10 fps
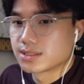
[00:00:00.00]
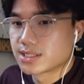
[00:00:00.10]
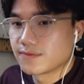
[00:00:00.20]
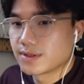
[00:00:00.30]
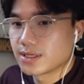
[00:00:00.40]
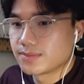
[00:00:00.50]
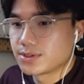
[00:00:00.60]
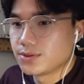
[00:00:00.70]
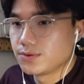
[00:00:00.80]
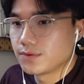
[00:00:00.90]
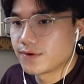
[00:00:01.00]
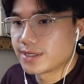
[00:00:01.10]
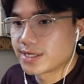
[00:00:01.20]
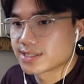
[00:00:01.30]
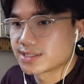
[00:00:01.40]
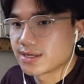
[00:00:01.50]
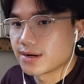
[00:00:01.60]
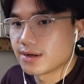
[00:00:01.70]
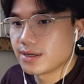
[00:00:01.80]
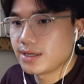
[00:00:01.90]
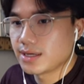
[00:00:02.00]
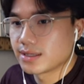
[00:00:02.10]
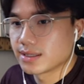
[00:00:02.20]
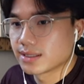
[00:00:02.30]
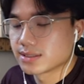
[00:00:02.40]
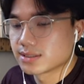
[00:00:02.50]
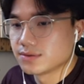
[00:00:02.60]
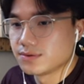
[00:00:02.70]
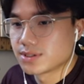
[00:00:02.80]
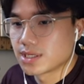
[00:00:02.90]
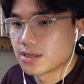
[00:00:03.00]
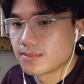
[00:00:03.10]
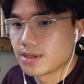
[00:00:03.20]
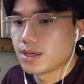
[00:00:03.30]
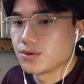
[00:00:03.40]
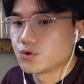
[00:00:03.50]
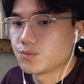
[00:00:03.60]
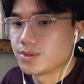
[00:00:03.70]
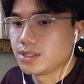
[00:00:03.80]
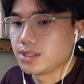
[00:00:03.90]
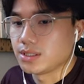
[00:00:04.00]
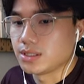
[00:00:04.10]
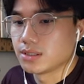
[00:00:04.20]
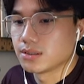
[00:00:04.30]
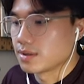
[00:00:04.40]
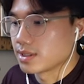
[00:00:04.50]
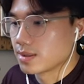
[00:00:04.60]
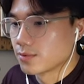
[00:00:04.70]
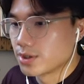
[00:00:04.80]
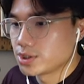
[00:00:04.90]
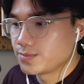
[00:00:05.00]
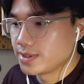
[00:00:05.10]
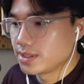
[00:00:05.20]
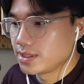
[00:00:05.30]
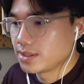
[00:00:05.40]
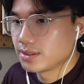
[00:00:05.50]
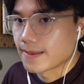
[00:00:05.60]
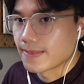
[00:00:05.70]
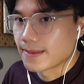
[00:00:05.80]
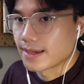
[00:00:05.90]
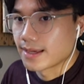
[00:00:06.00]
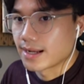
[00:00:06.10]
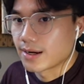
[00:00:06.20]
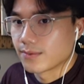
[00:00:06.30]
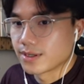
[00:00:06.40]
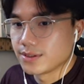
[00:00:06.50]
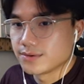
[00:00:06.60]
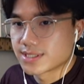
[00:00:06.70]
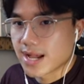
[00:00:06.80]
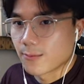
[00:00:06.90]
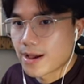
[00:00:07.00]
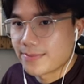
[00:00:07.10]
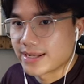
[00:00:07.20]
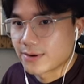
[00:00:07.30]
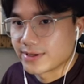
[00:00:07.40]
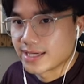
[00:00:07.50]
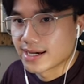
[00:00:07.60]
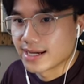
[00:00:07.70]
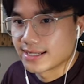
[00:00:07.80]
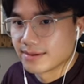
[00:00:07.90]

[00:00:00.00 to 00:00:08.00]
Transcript: Let's level up two of our dexterity and then let's lose some HP. Right, got more HP. And then I want to use that weapon that we got.